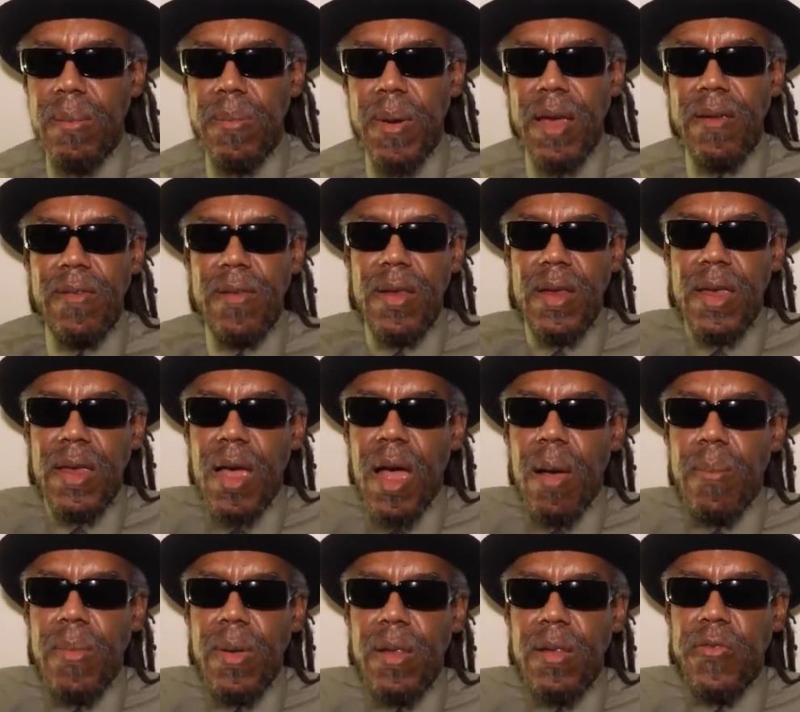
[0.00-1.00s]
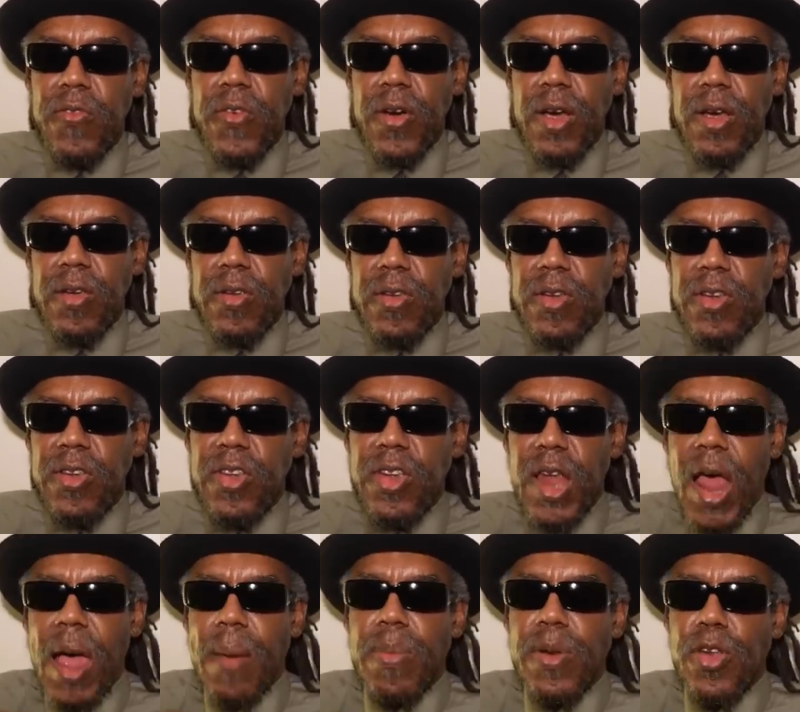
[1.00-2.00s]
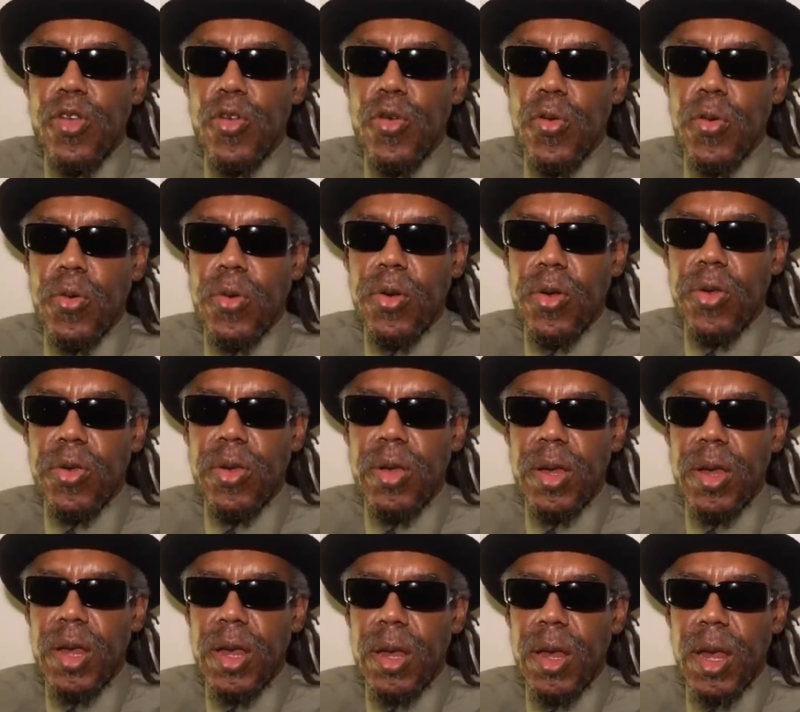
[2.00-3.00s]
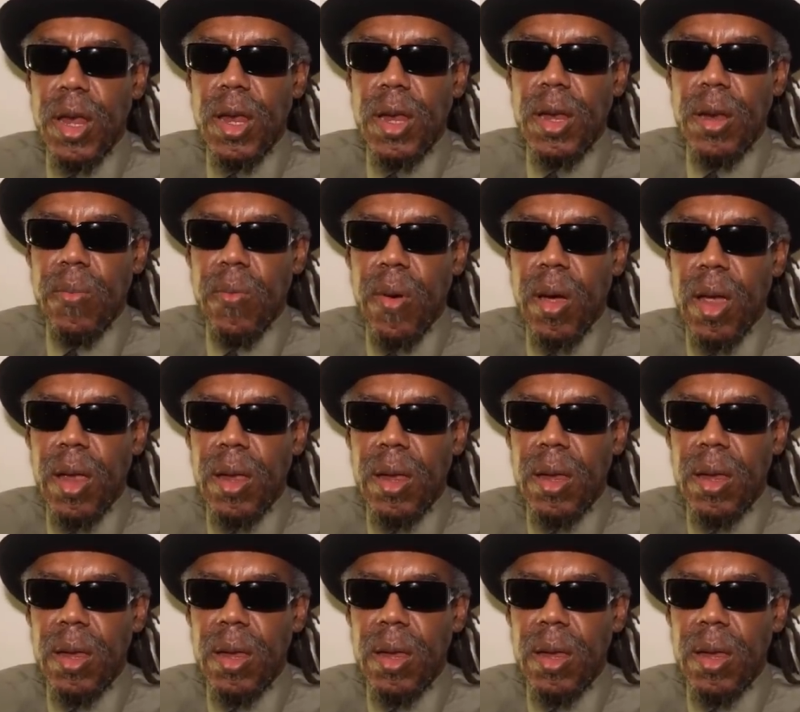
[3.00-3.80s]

Basically, y'all motherfuckers is saboteurs anyway.